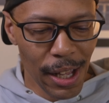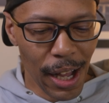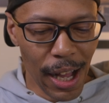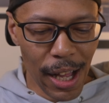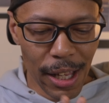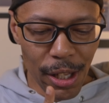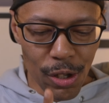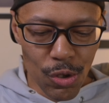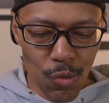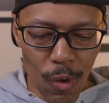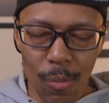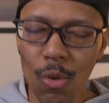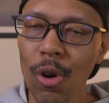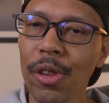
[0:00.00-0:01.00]
There's
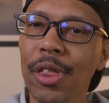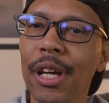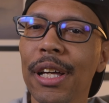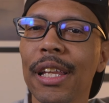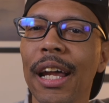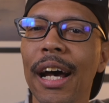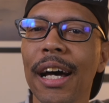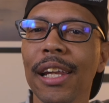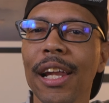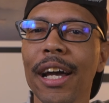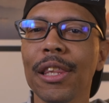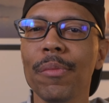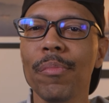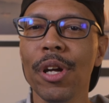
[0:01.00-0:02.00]
one more thing that I'd
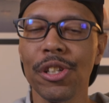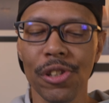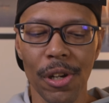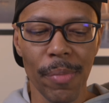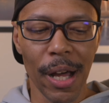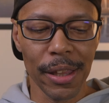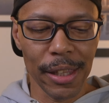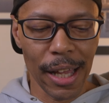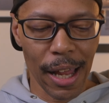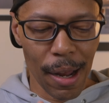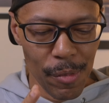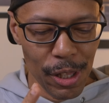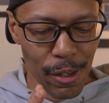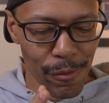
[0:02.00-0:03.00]
like to mention about that.
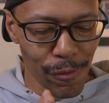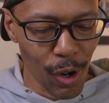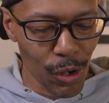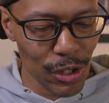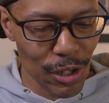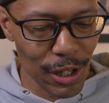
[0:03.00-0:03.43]
I mean, the focus